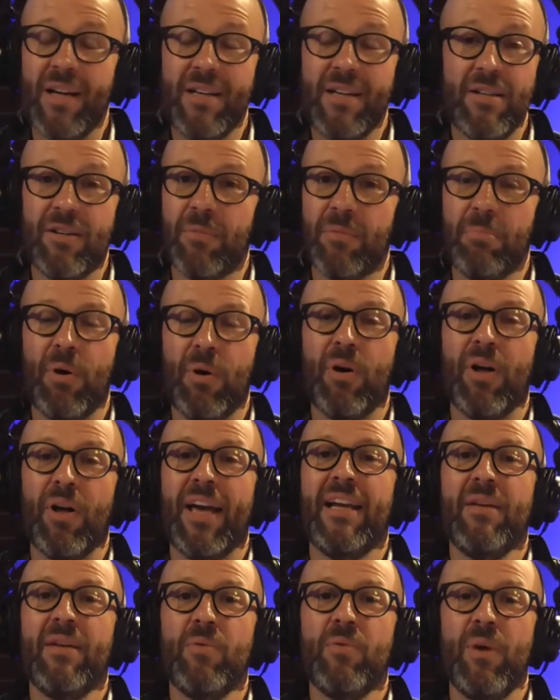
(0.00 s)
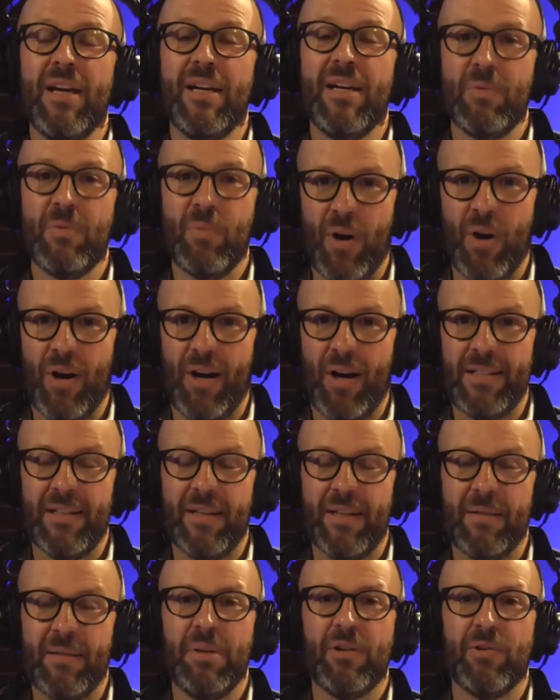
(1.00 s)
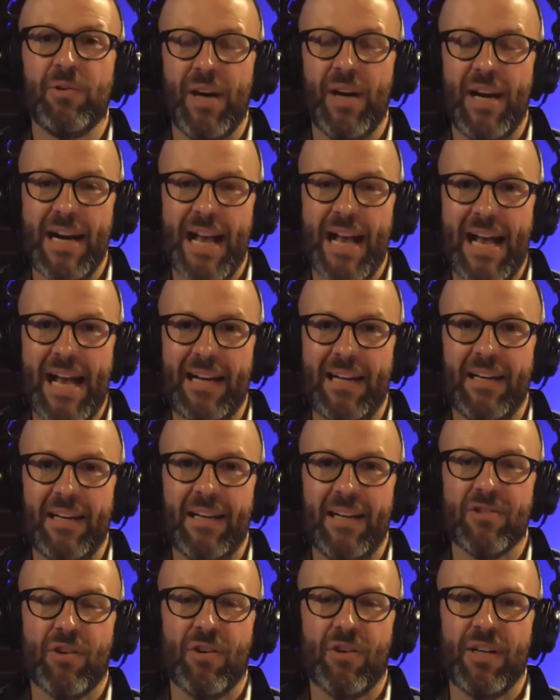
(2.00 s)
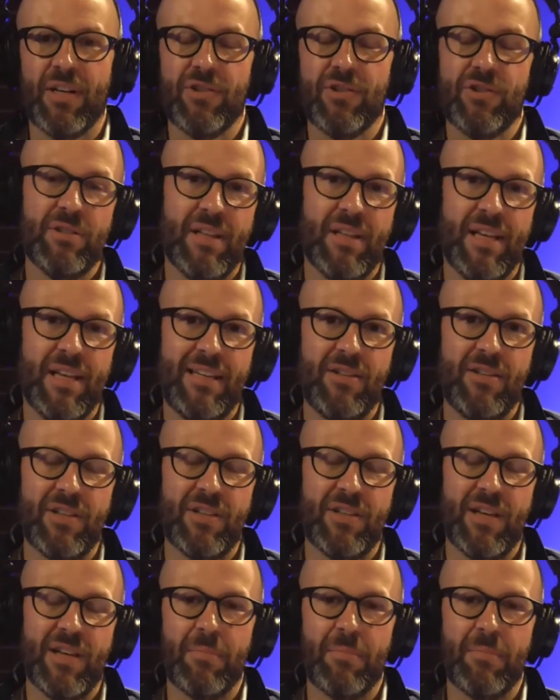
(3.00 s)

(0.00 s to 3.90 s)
You can bowl any way you want and be great at it as long as, like you said,